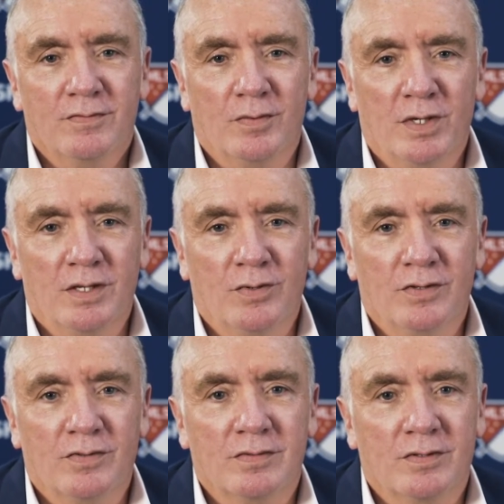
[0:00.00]
for me,
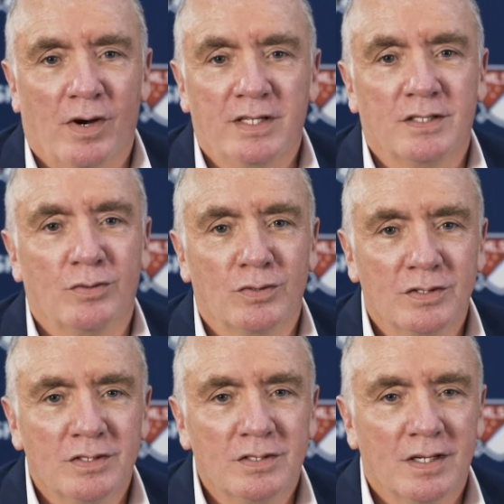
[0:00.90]
with great
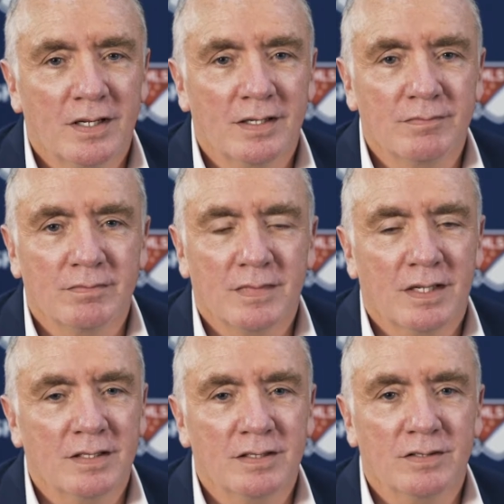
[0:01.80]
owners,
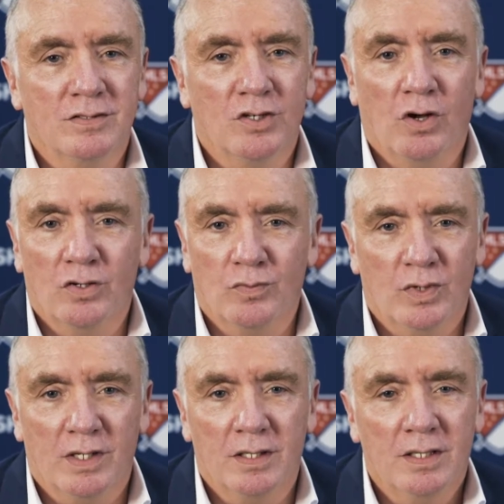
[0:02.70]
and in John and
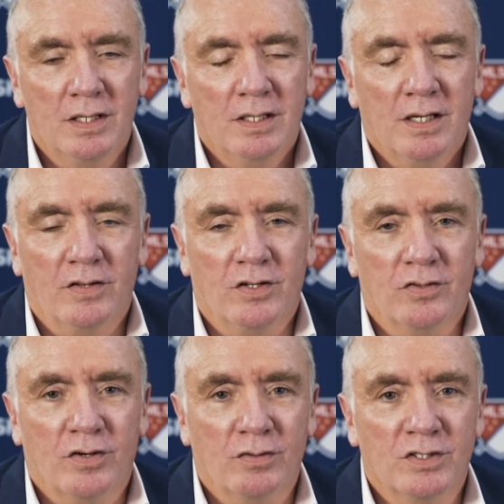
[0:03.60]
Will and the
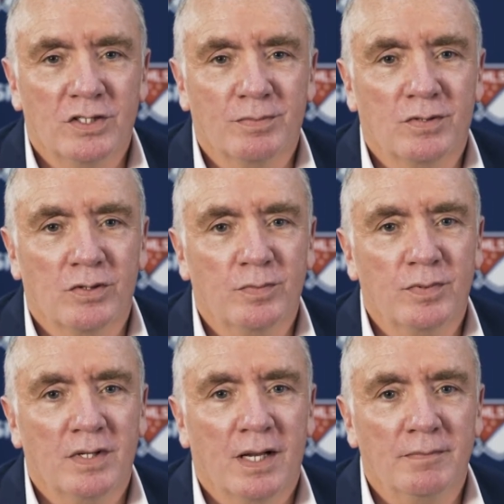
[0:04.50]
other ownership group,
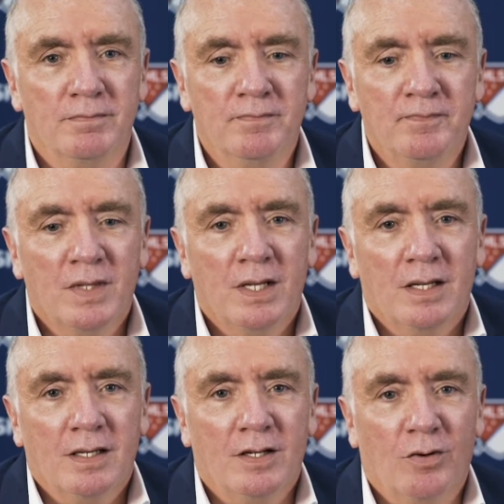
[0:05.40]

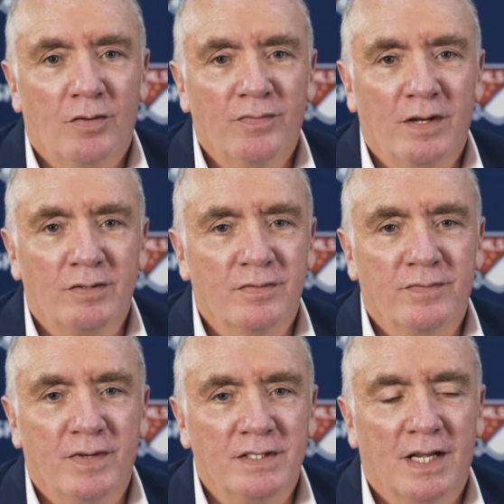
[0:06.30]
you know, I found a
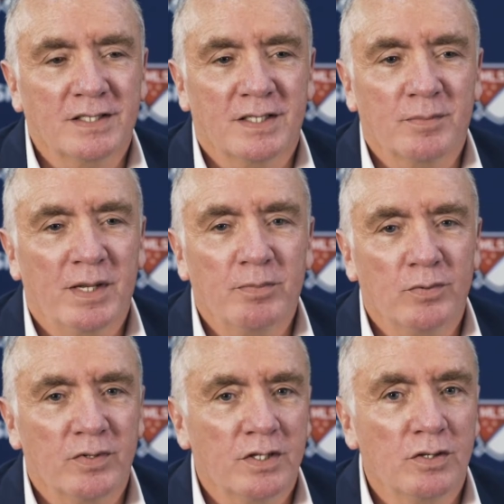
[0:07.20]
fantastic
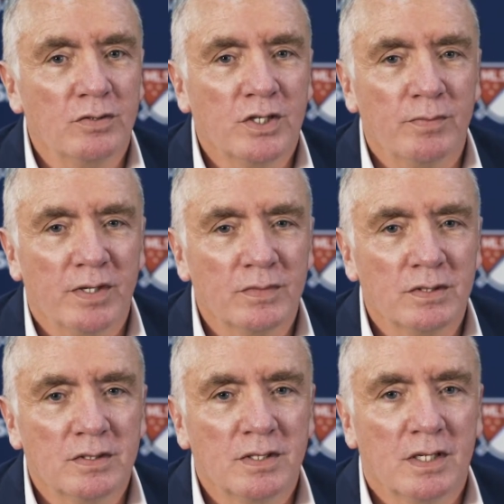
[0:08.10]
people with a huge
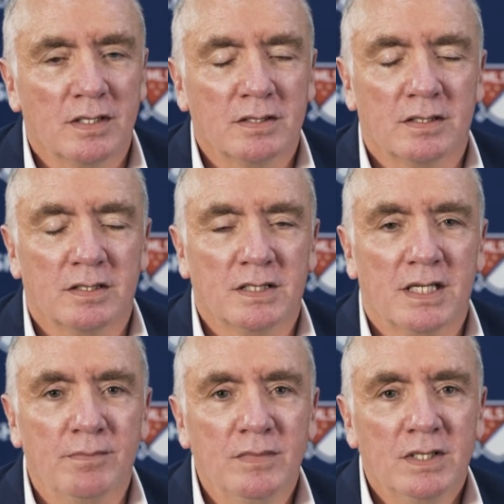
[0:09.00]
commitment to the
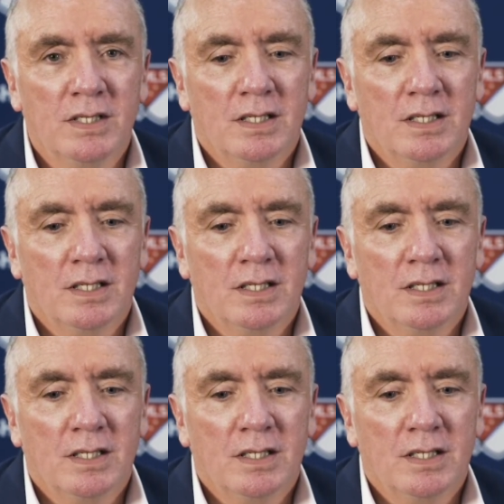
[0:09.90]
team